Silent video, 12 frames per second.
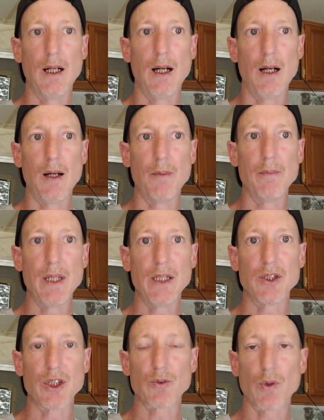
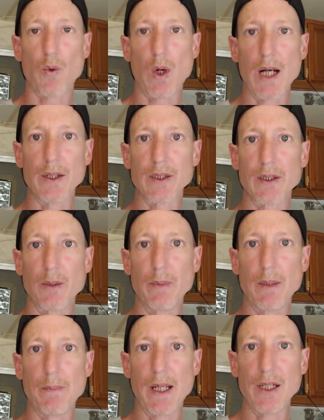It just requires a little
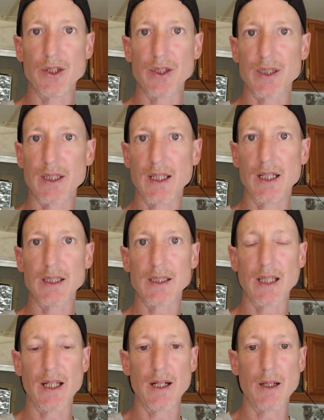bit of patience to get it
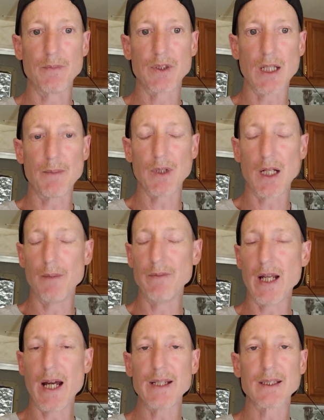set up. Some
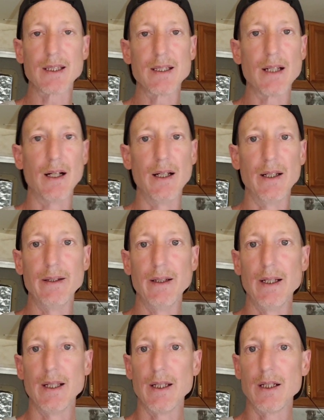come nicely done.
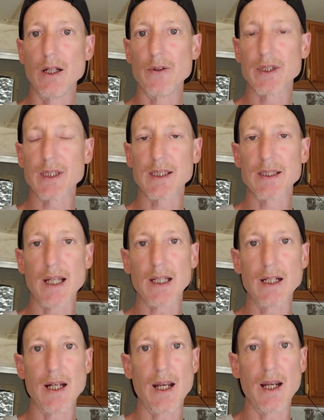You know, this is
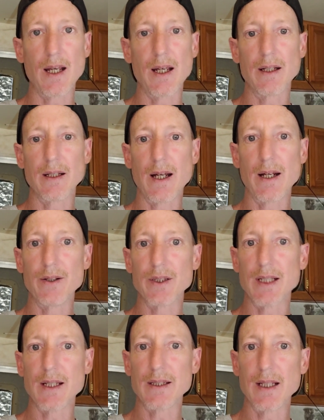second hand. I
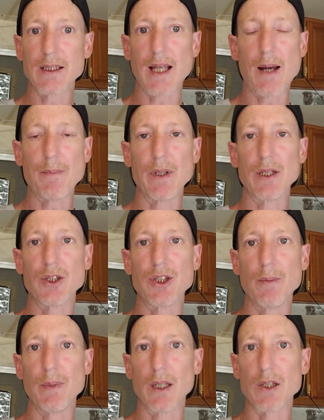understand things happen in
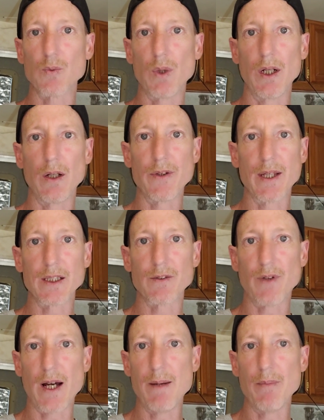shipping as well. Things
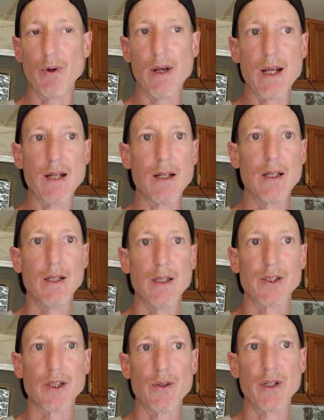vibrate.
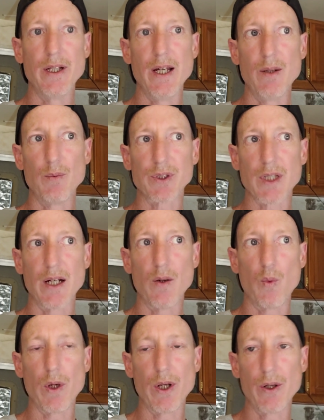So the nut was kind
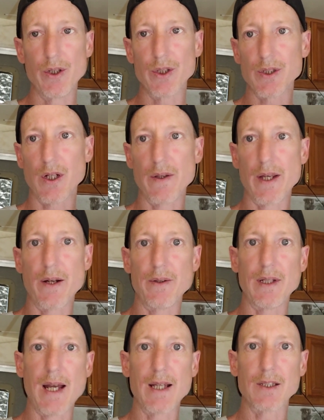of weird. You saw that on
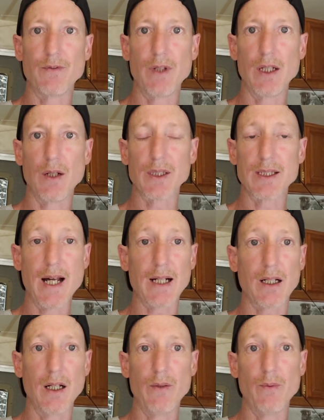the last video. It's
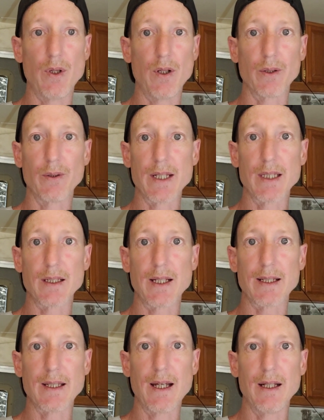not cut wrong or anything
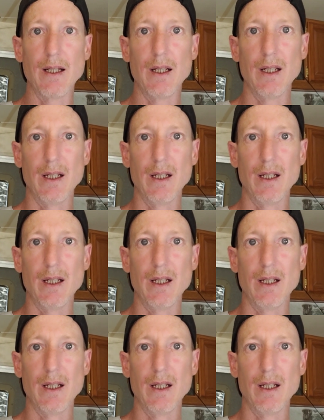like that.